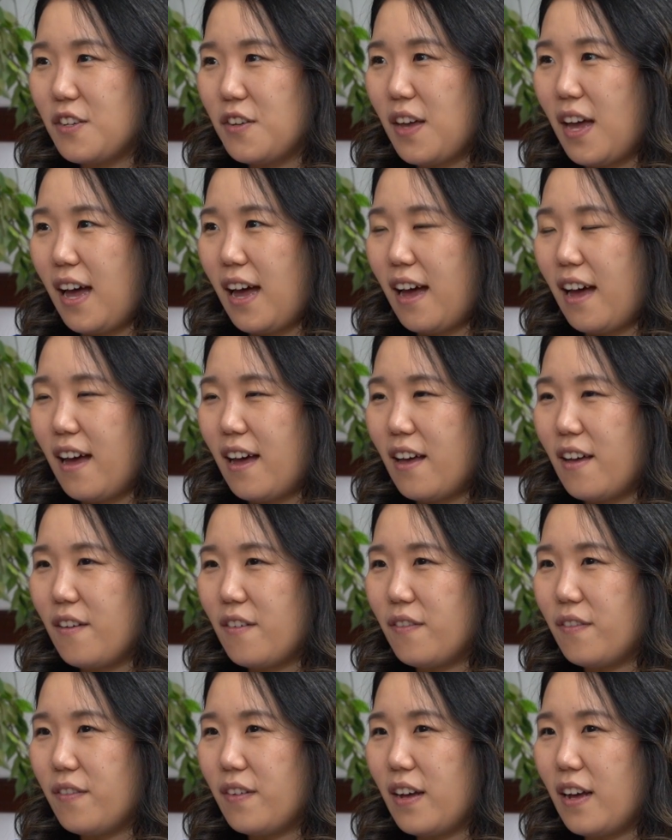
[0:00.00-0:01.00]
to
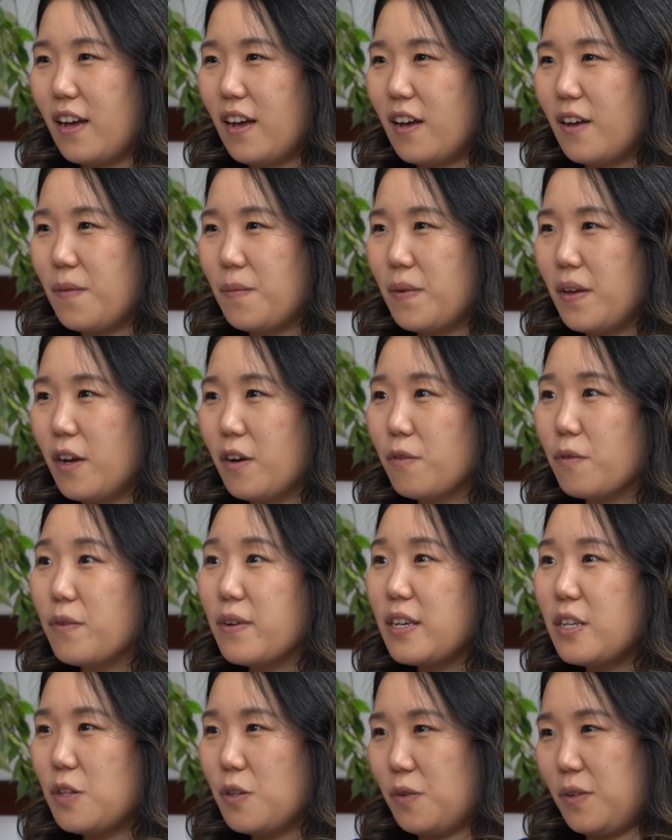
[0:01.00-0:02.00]
have a
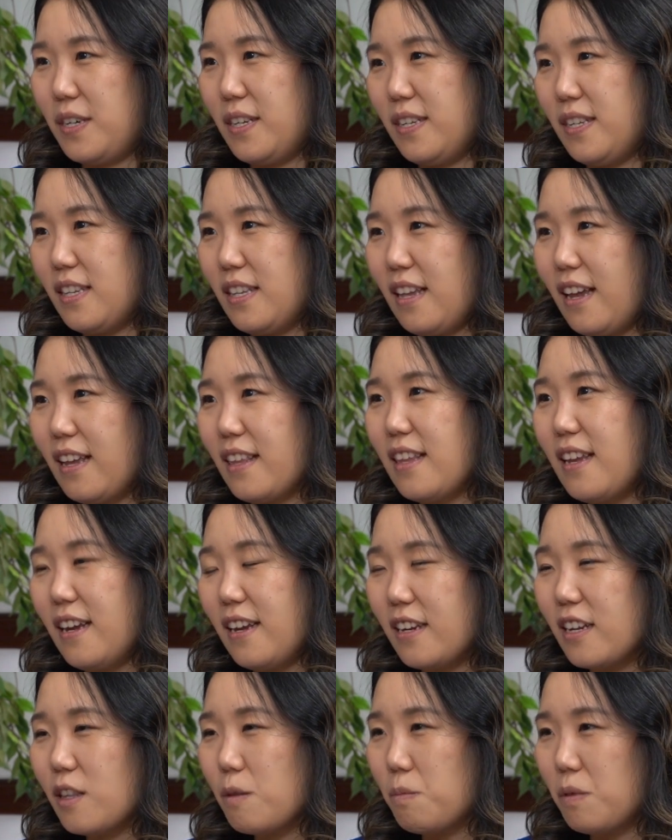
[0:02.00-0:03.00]
resource like the
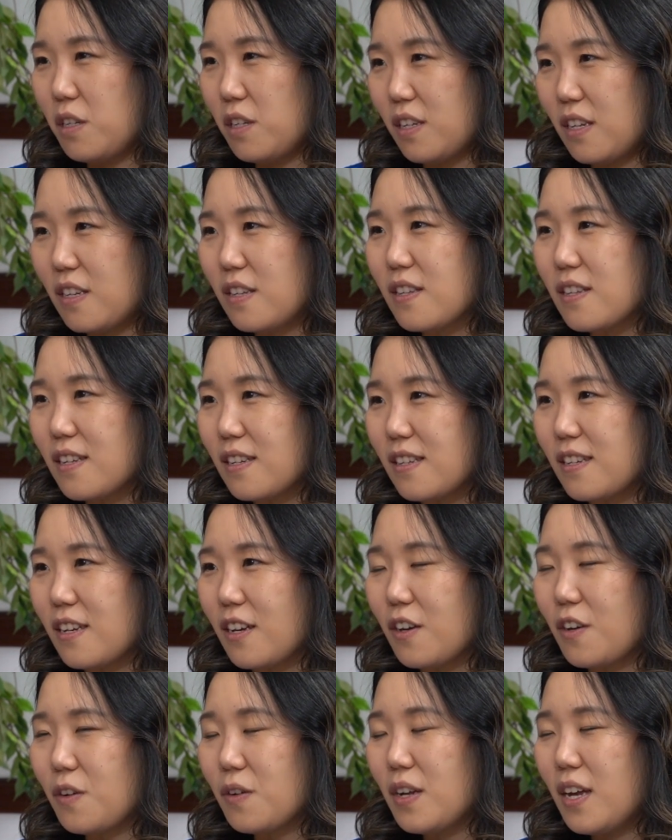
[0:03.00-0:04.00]
Edyth Bush
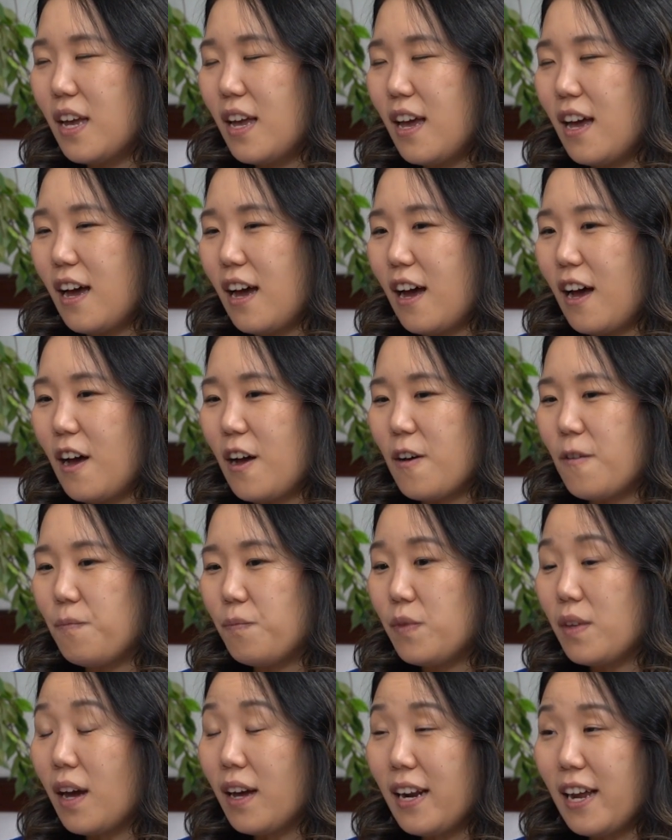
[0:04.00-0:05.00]
Institute.
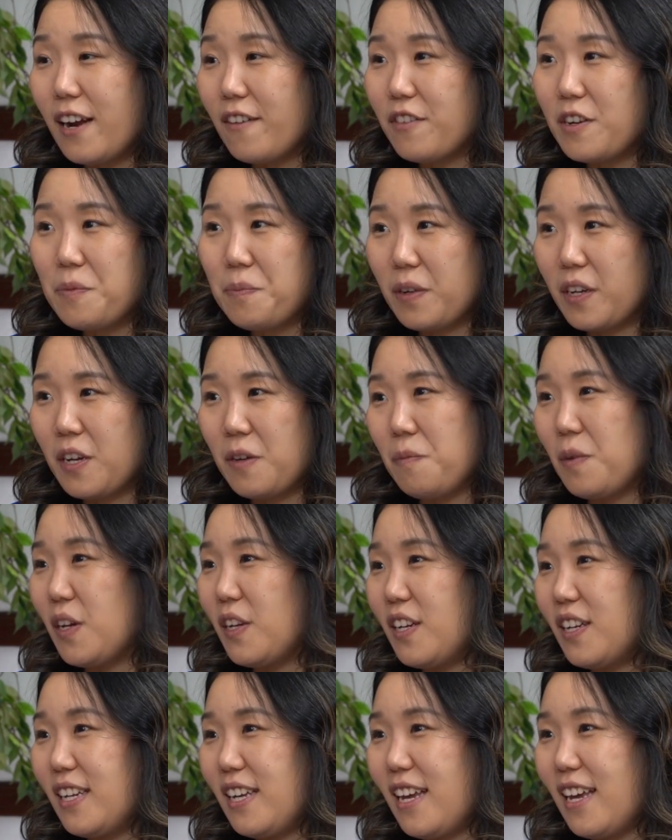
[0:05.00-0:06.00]
Not every
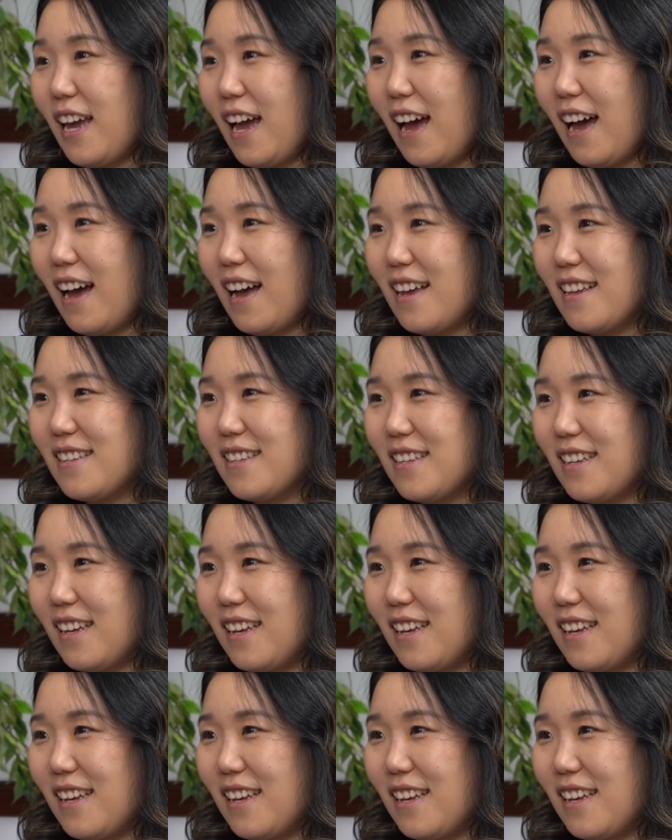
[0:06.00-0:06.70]
community has